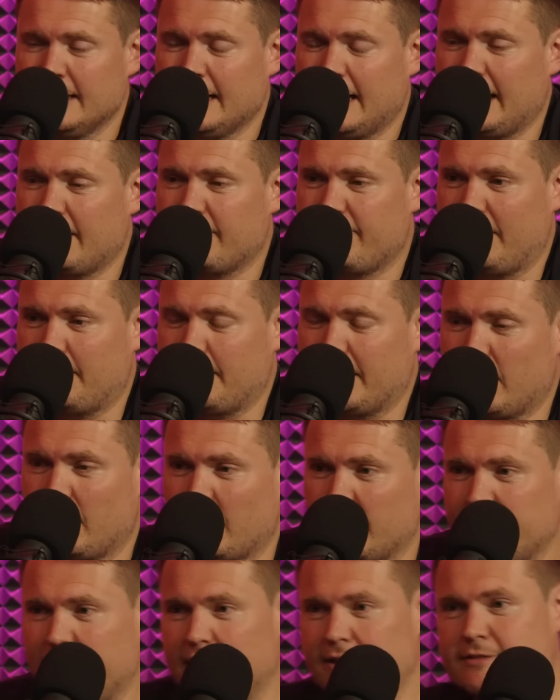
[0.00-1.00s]
Had a family
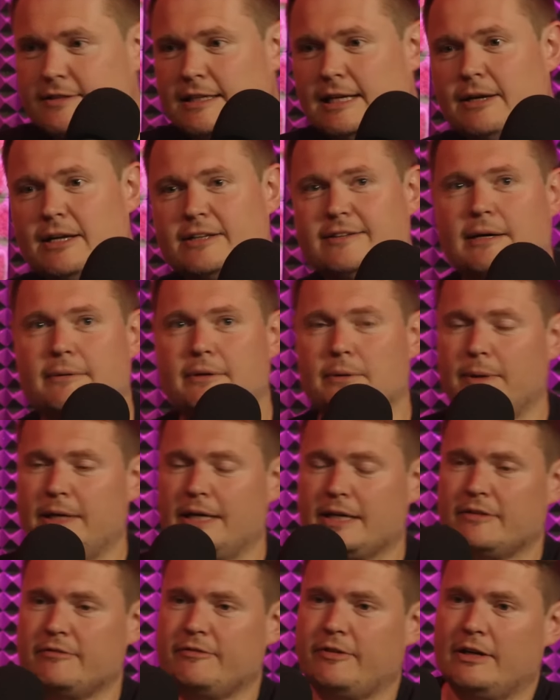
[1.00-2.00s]
holiday, so now it's out the way.
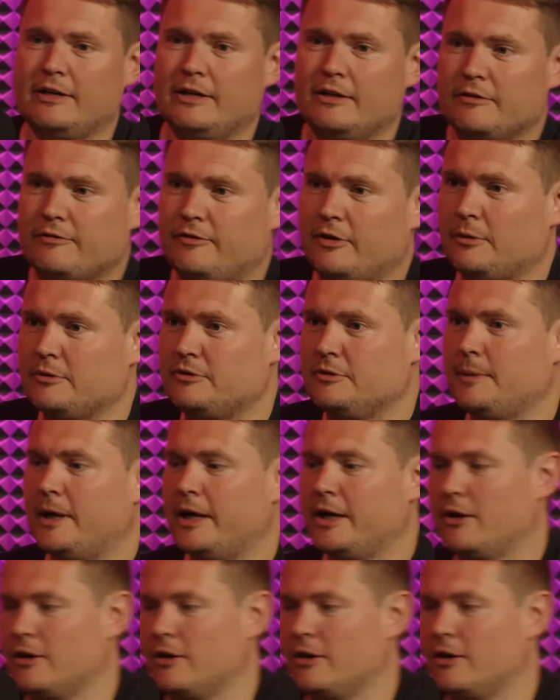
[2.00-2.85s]
I can finally look forward to my